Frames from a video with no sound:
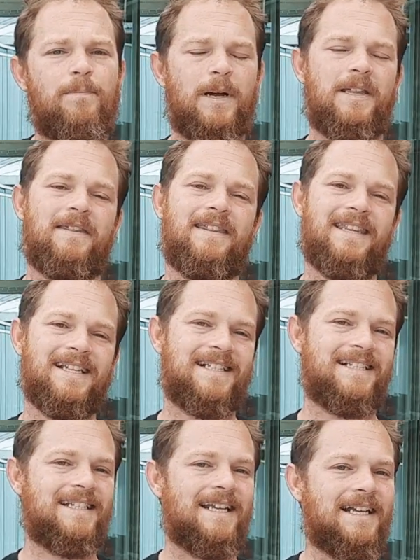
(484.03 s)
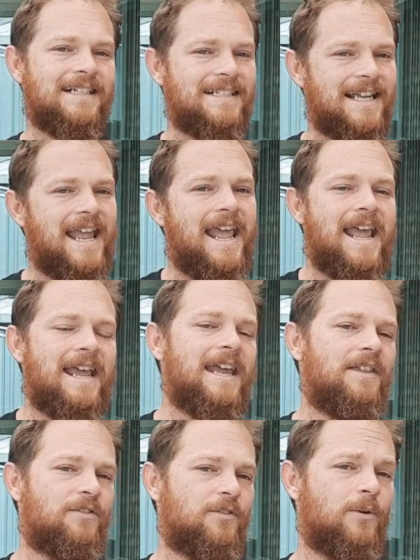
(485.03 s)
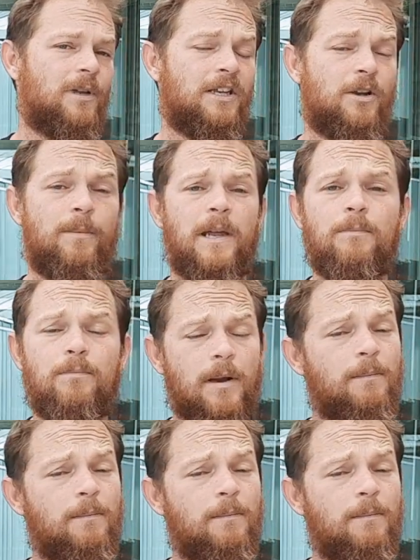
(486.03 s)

but the stings can get through a little bit.